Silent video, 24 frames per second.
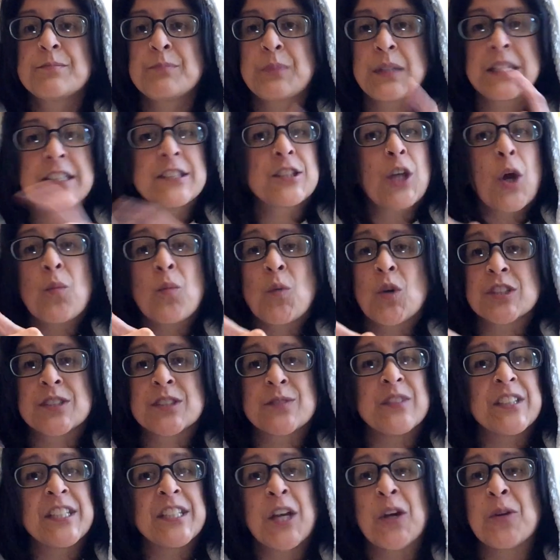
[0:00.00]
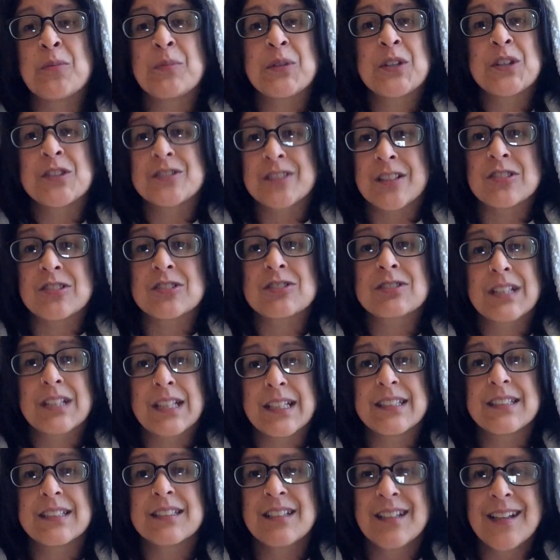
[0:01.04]
Please go and watch the video because
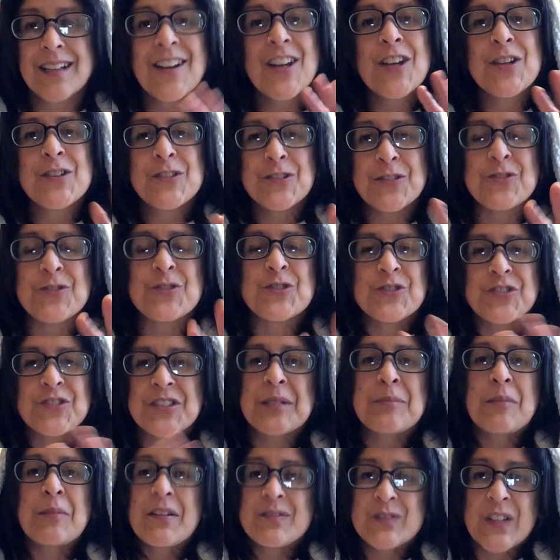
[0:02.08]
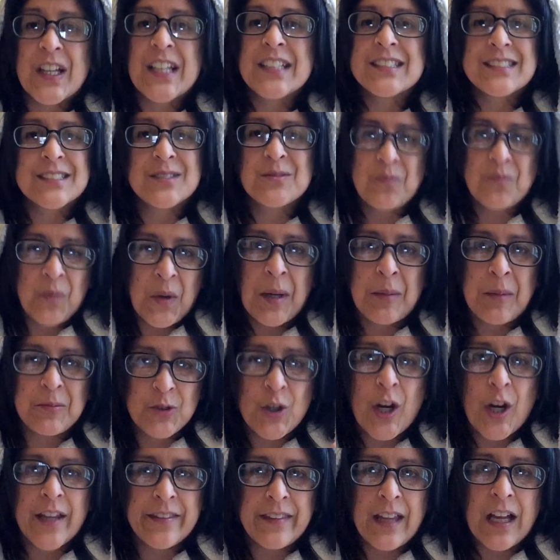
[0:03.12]
honestly, you should see my face when I'm
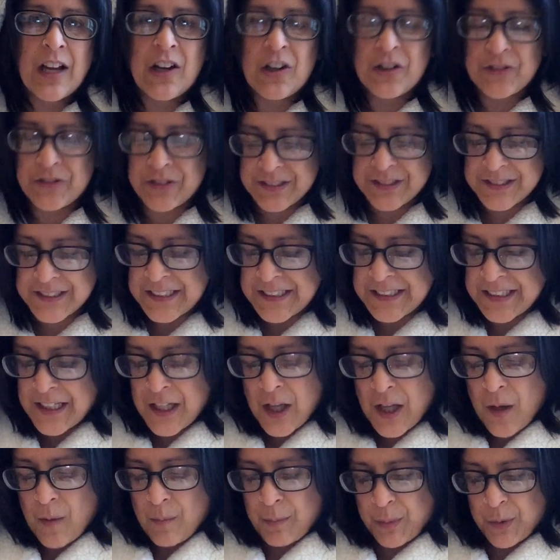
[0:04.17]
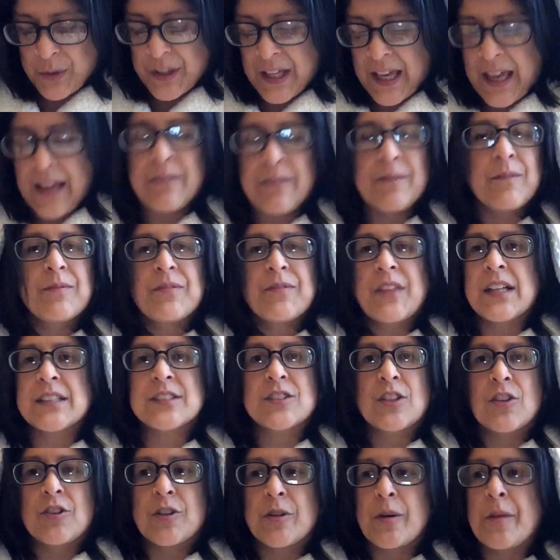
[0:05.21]
trying that on. But yeah,
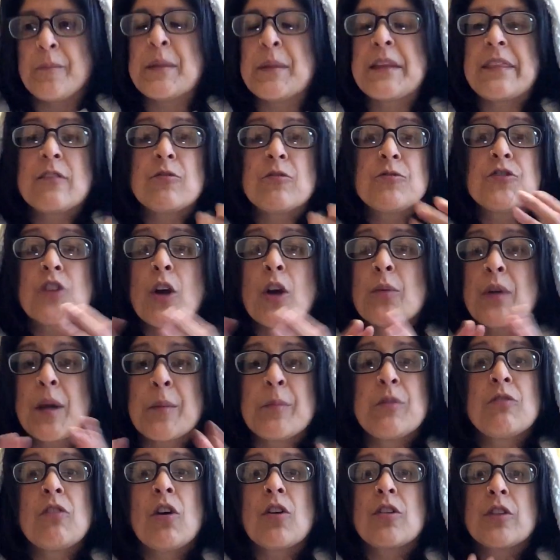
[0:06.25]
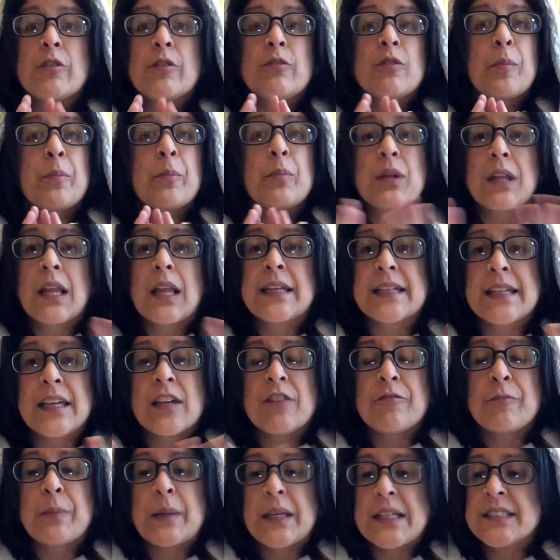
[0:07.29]
that's got it. I mean, don't get me wrong, there are plenty
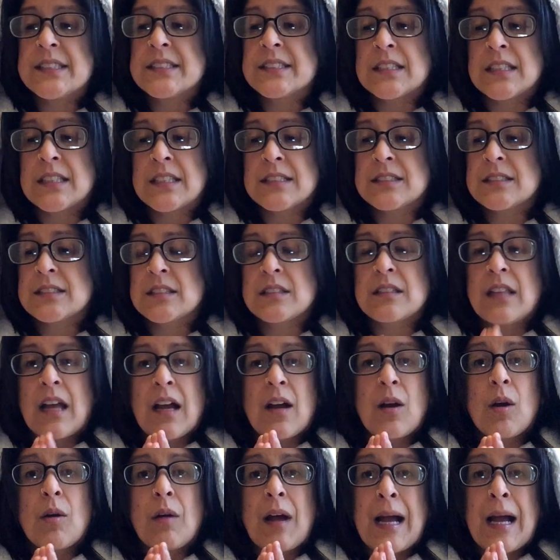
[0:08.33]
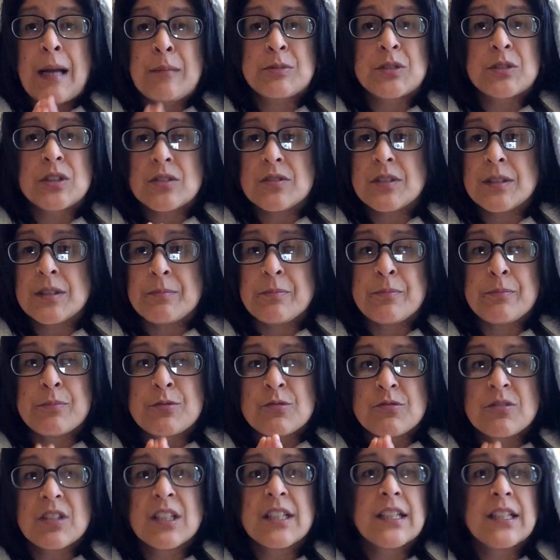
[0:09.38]
of pieces that are absolutely
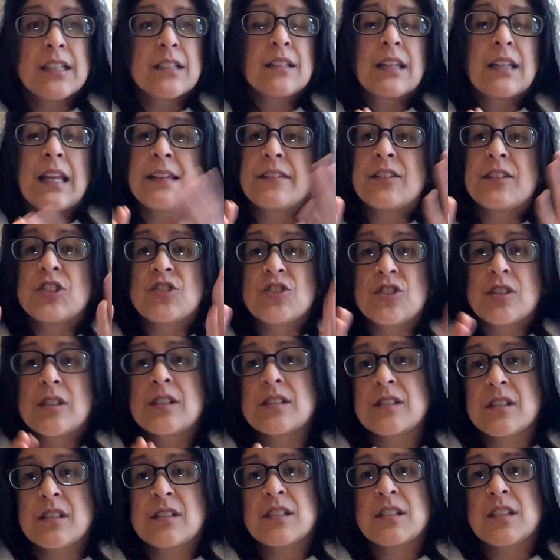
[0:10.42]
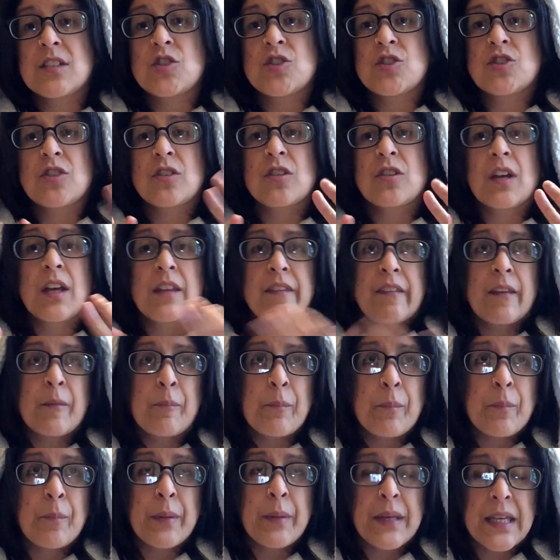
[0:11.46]
brilliant, like the Jizza t-shirt and the
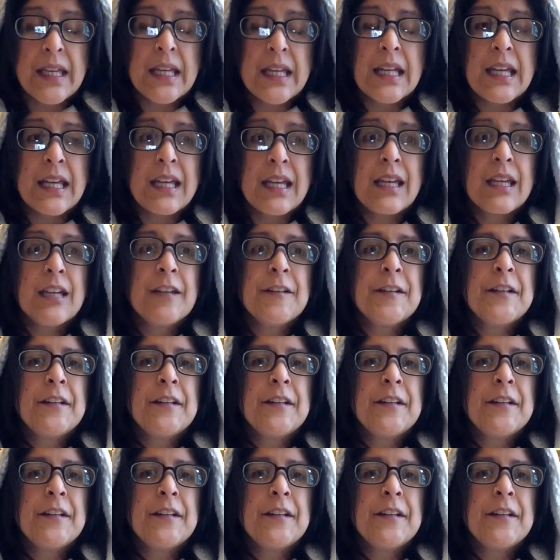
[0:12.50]
beanie.